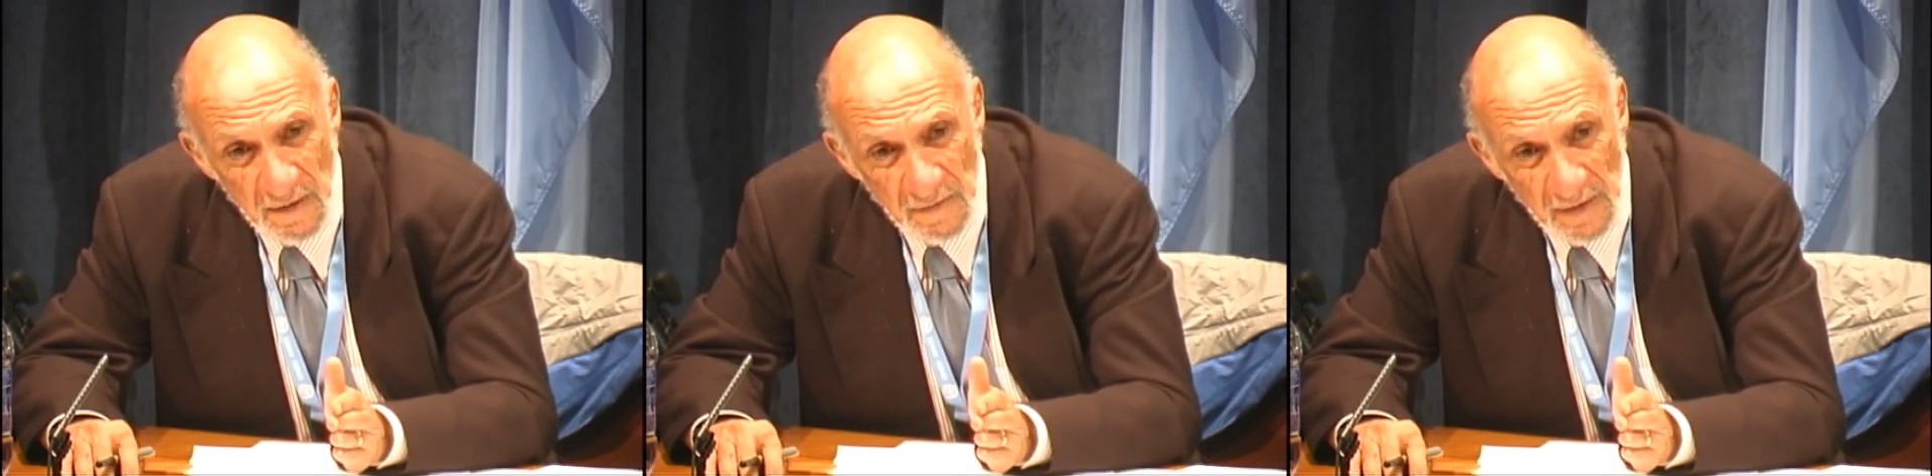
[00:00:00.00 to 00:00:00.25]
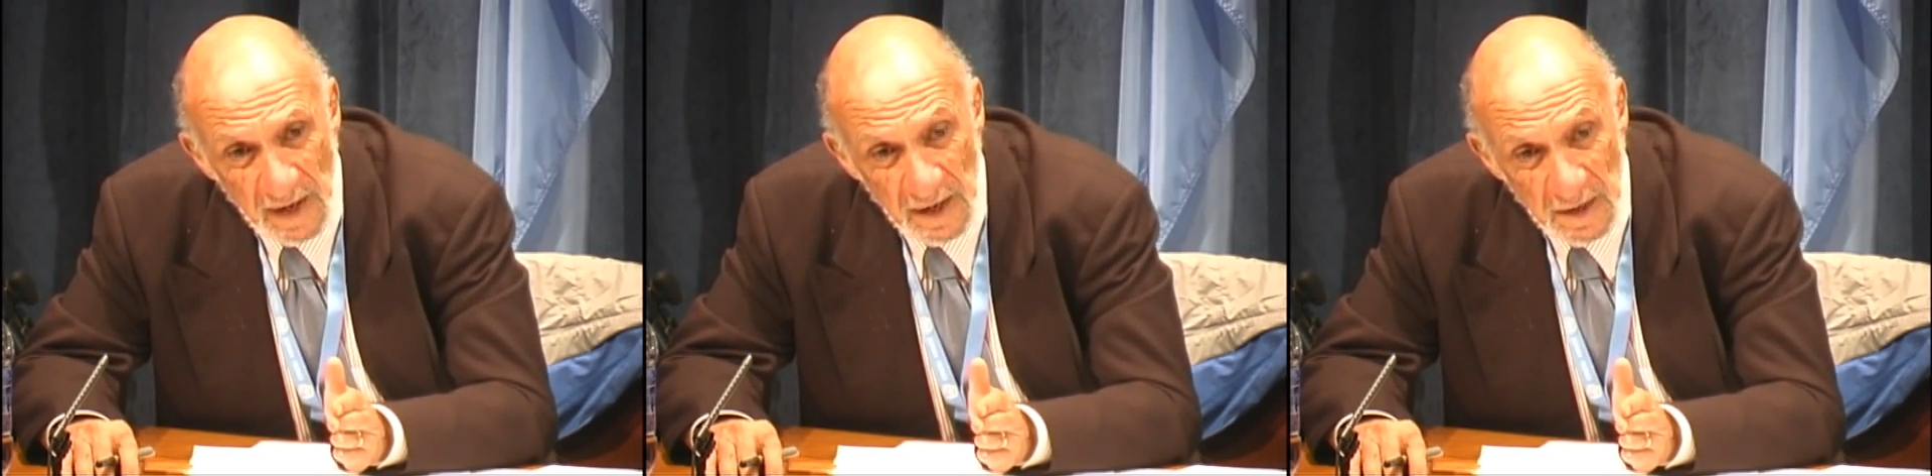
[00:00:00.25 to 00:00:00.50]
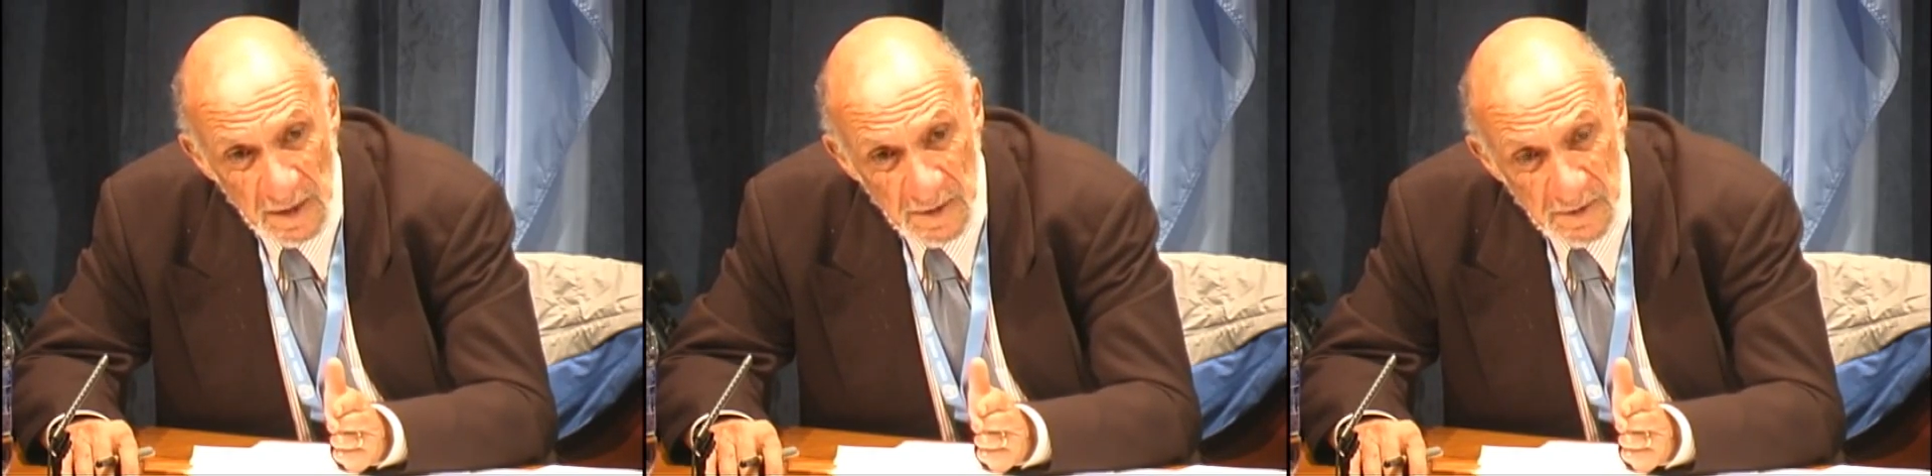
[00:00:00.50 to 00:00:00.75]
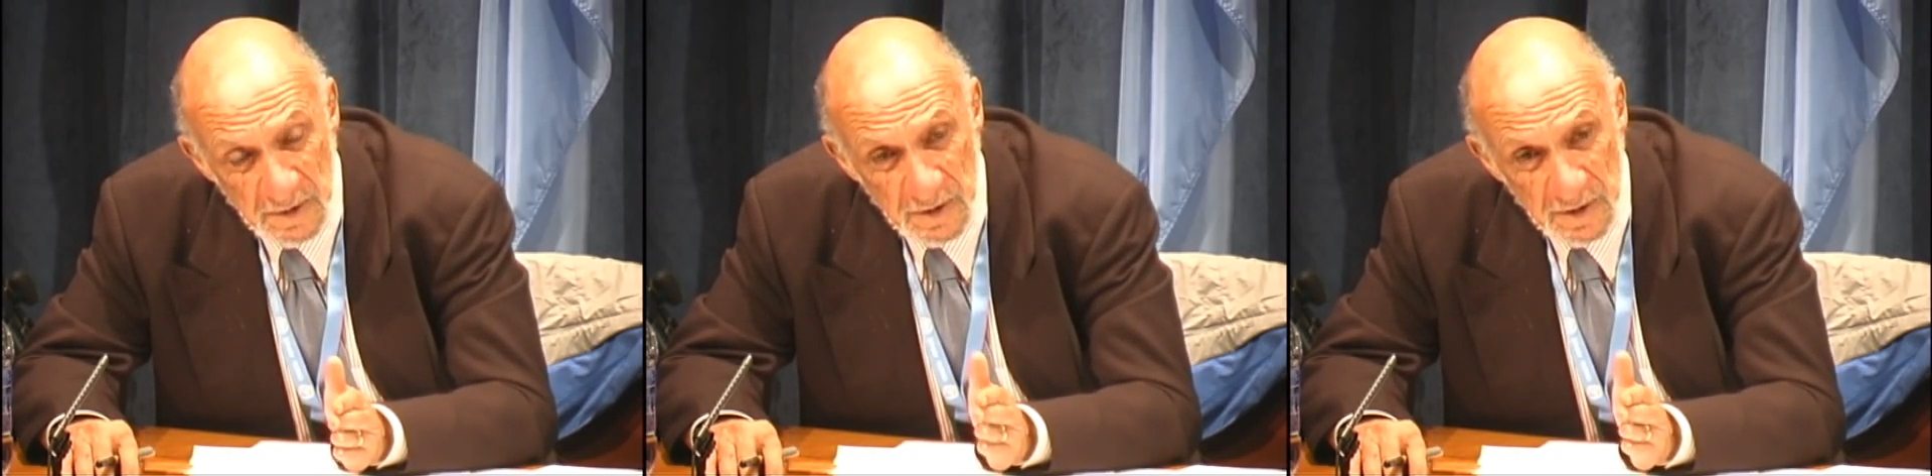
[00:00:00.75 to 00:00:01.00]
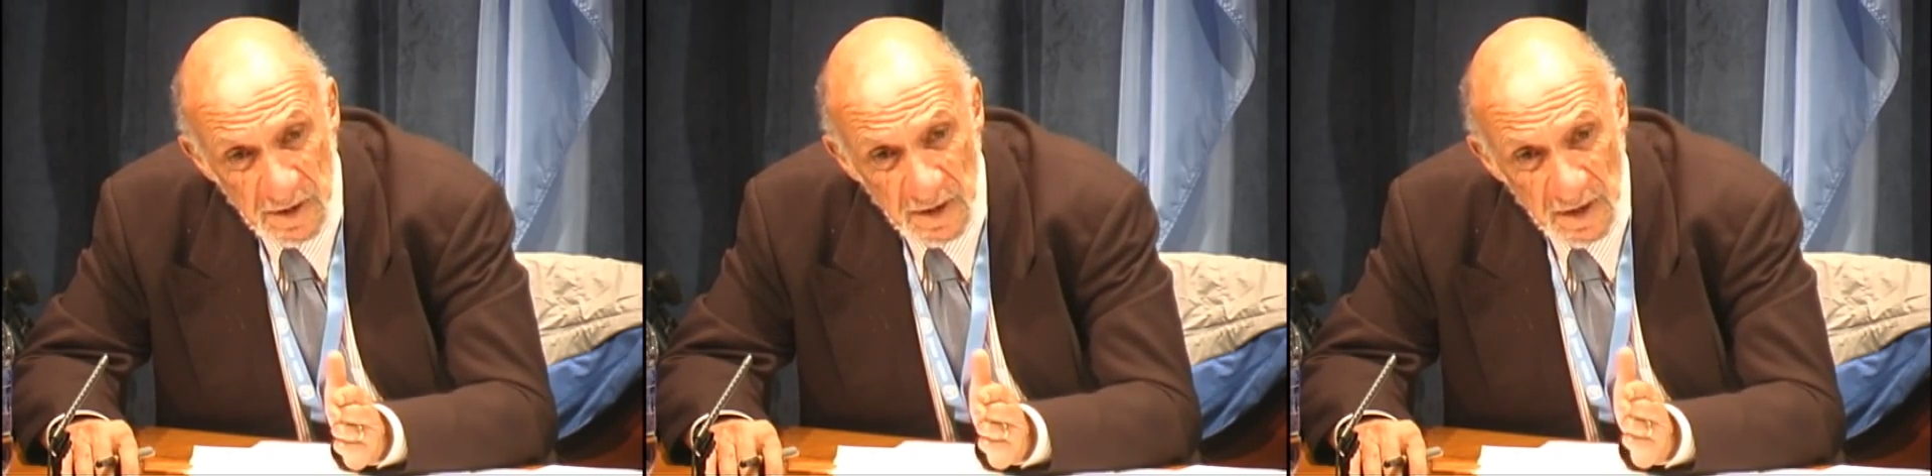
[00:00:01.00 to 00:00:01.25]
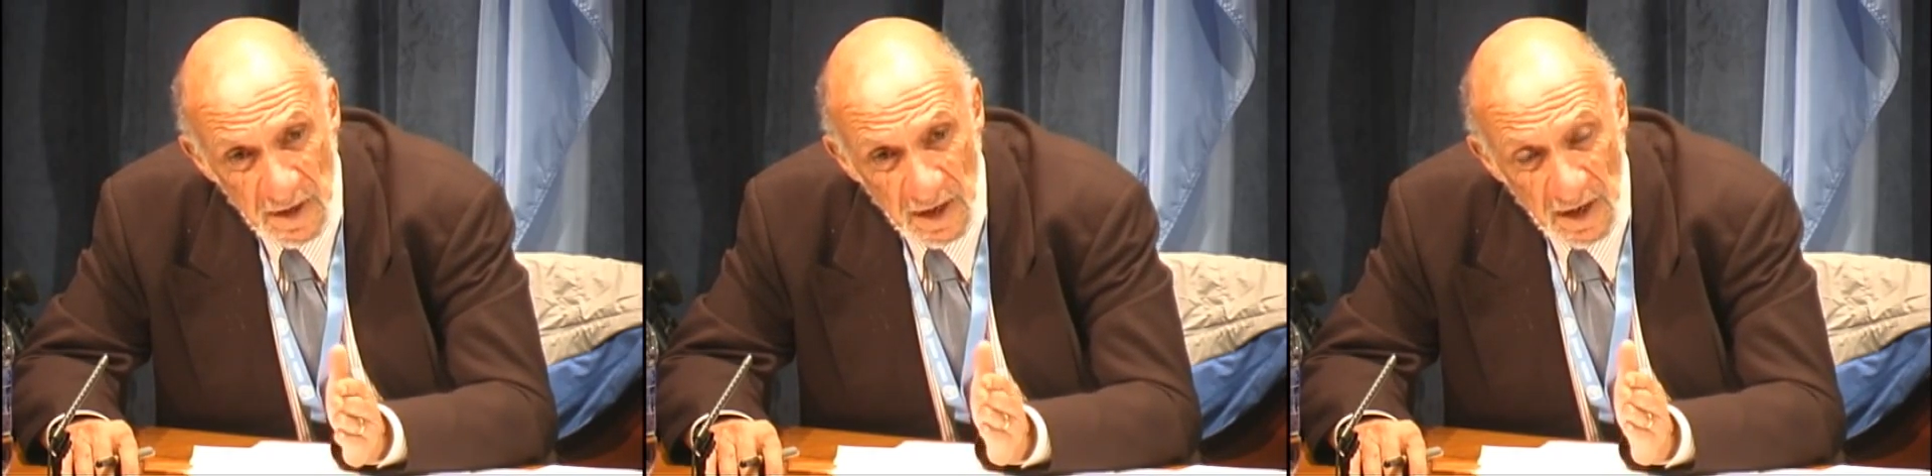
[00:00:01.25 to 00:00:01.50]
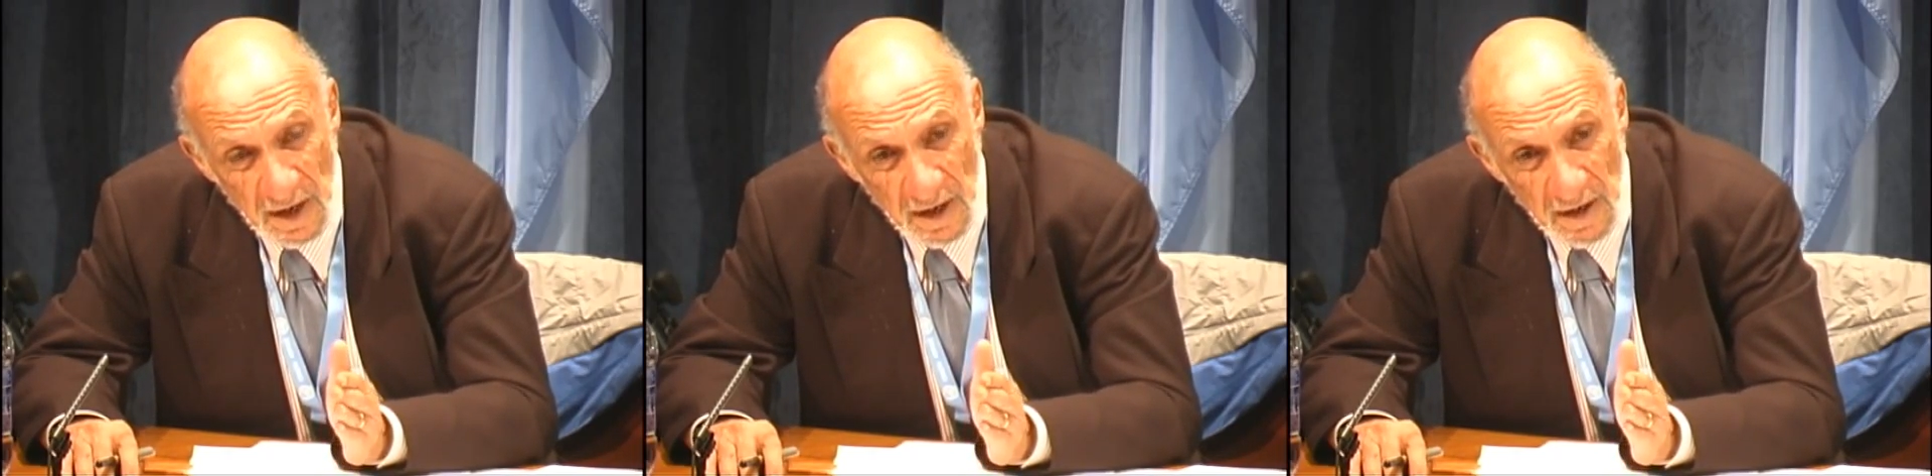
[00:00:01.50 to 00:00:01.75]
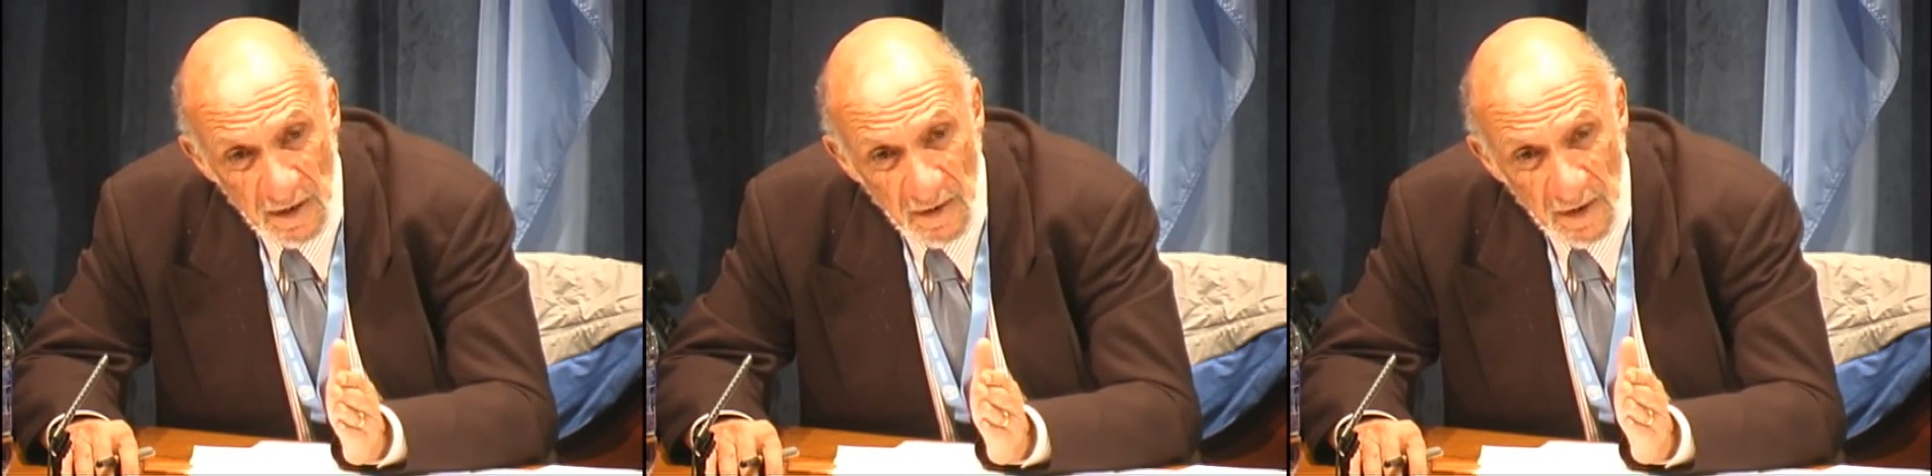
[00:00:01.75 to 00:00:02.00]
violence
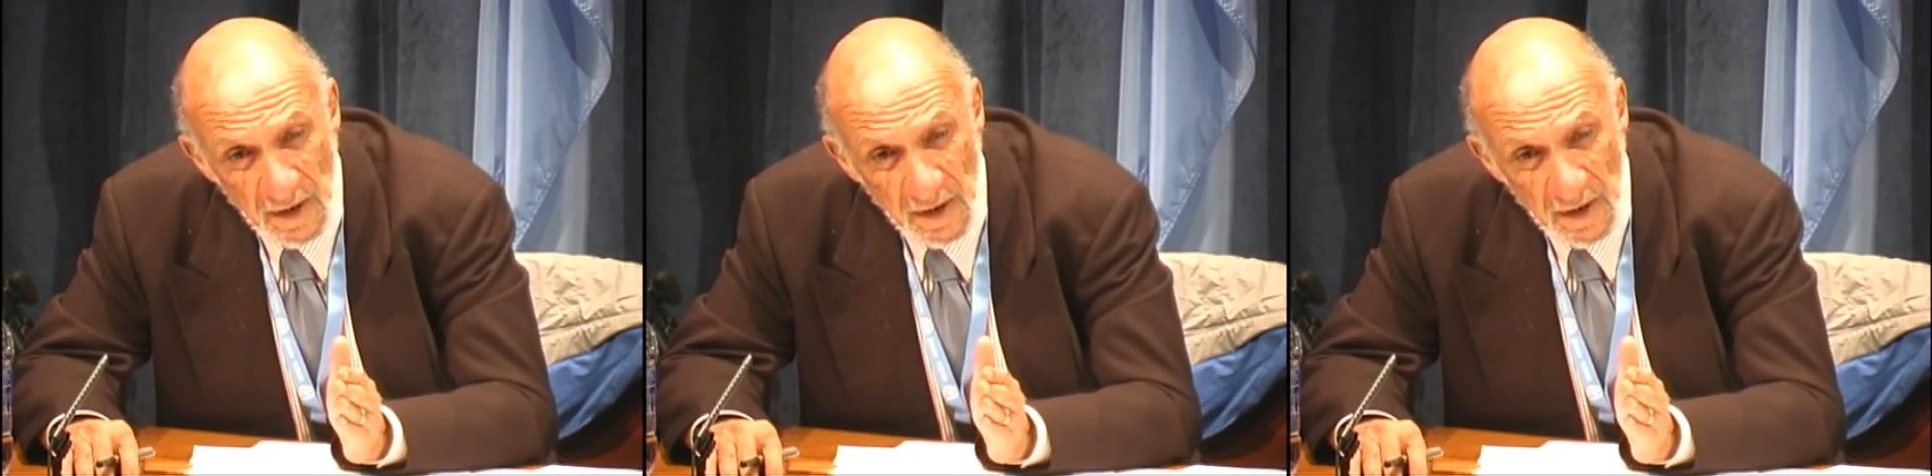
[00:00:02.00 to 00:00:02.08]
uh,